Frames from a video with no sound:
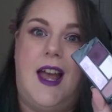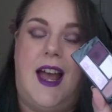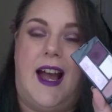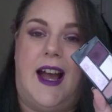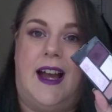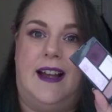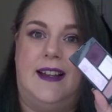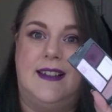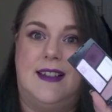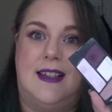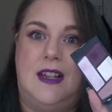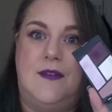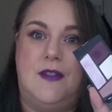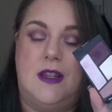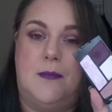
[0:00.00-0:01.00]
and
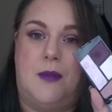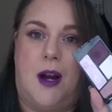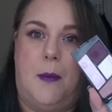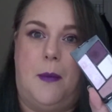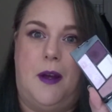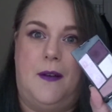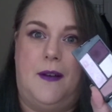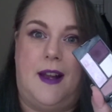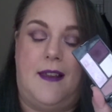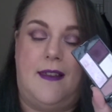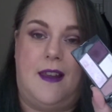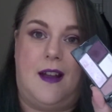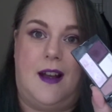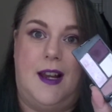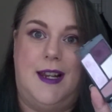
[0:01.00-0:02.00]
leaving the brow bone and
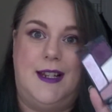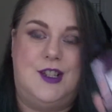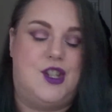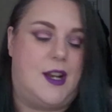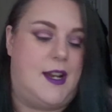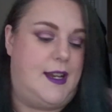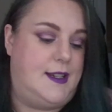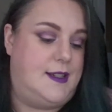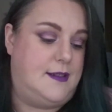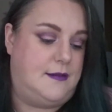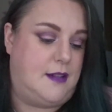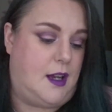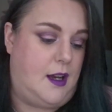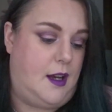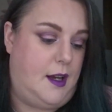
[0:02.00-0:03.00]
the eyelid shade
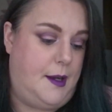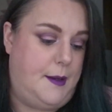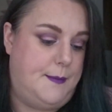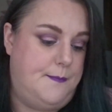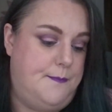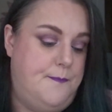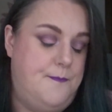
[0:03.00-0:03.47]
um,